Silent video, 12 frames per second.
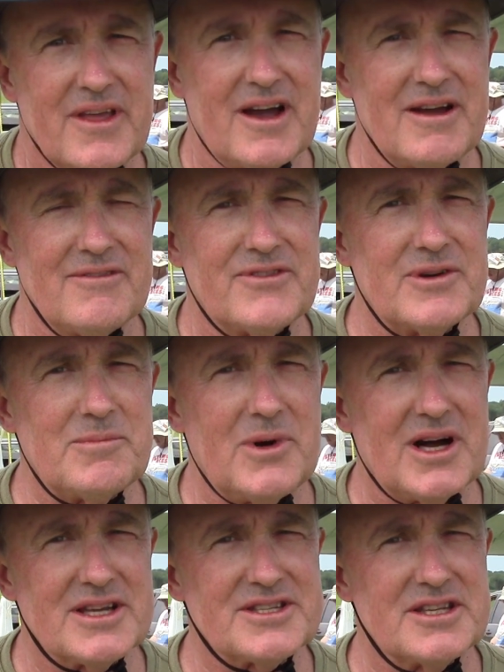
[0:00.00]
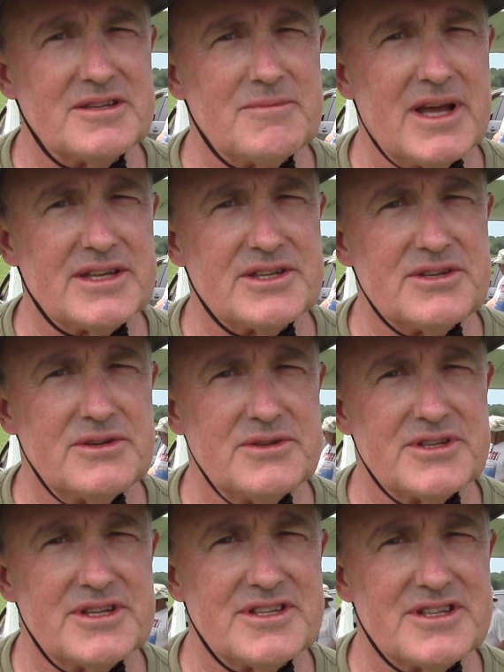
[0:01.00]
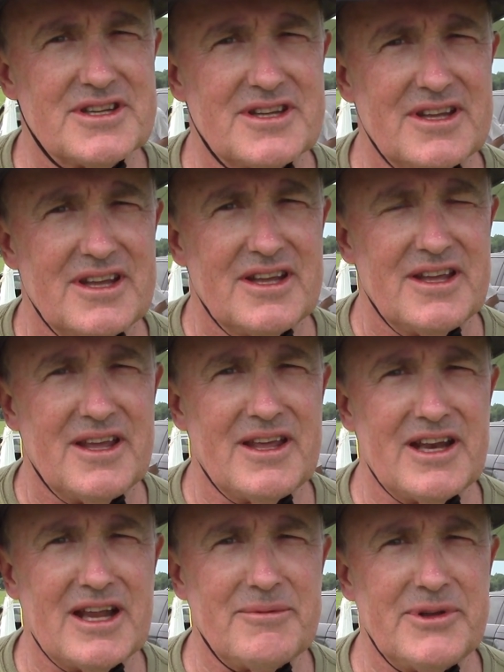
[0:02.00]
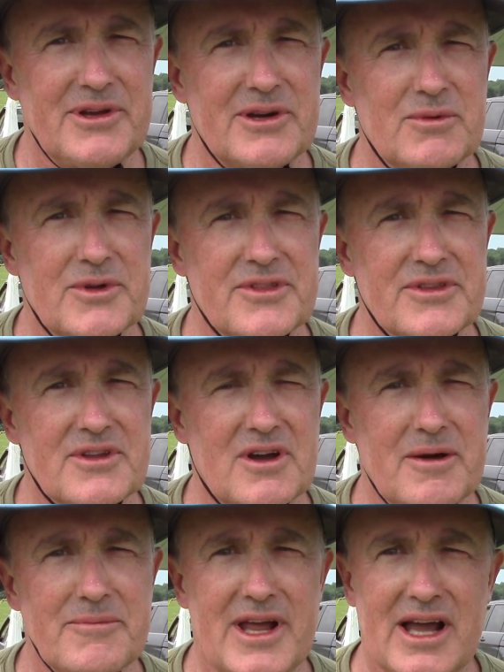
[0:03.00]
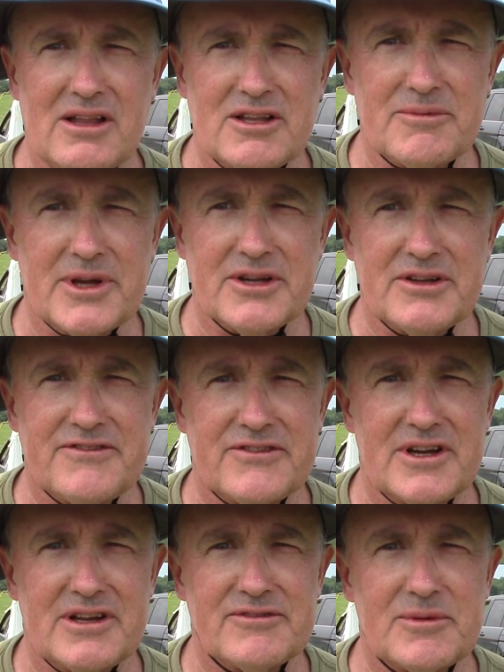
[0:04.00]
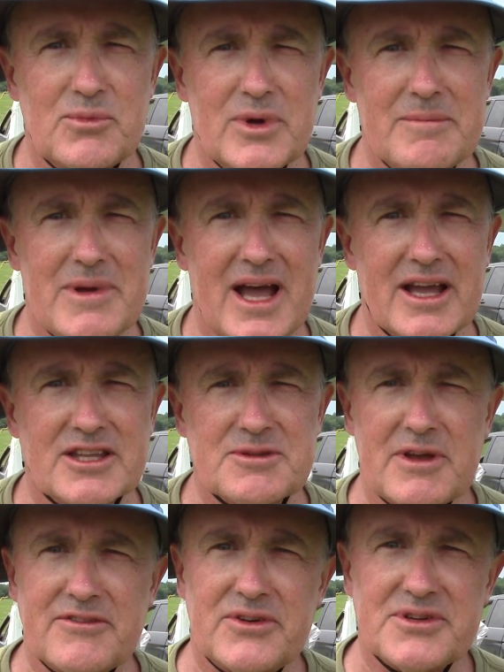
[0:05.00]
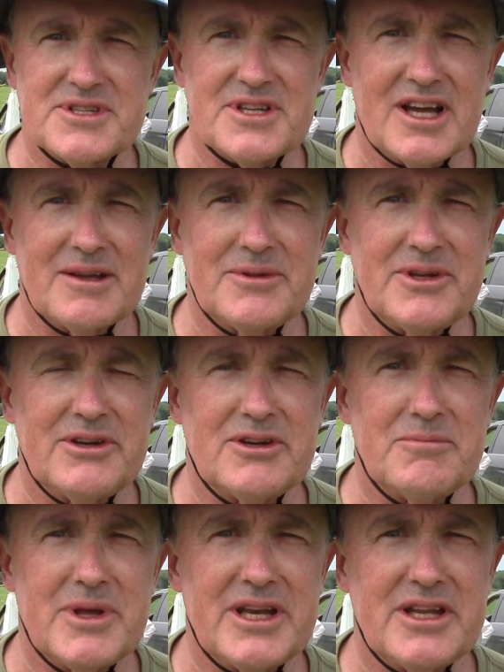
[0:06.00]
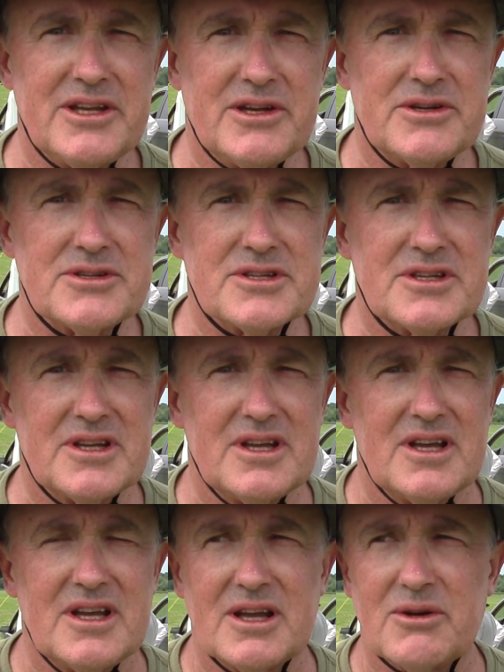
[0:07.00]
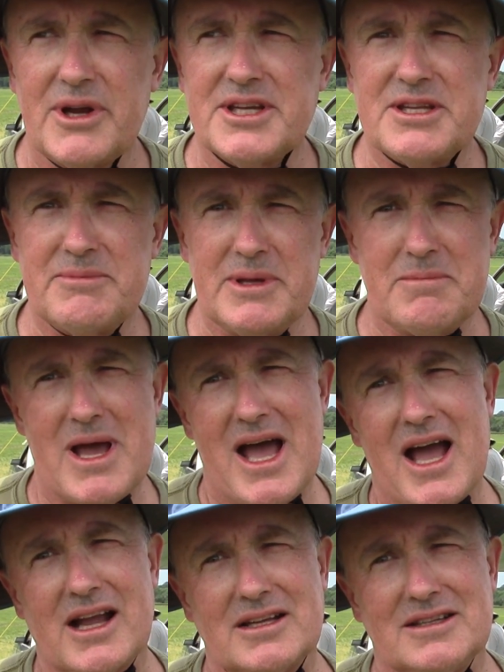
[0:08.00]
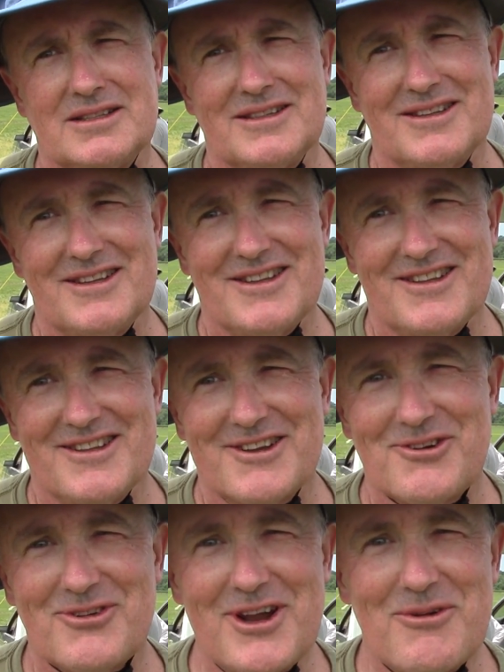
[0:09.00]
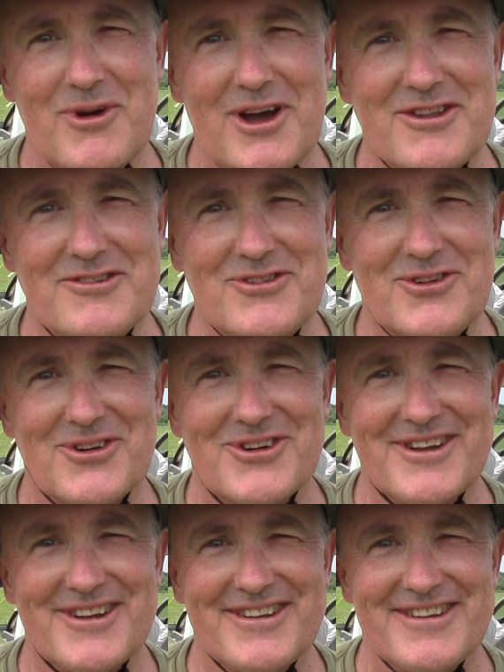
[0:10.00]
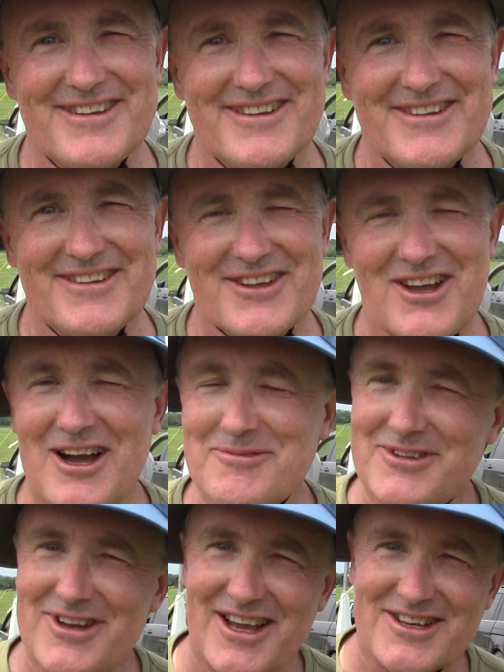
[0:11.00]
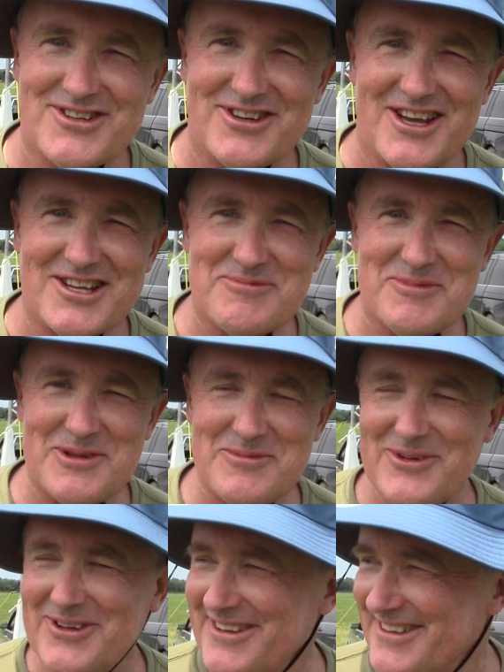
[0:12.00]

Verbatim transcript: I'm from Boston, Massachusetts. And I'm here with Tom Nallon, my good friend from way back. It's my first time here in many years. Great to be back. Great weather for it. Coptenacs are nice people.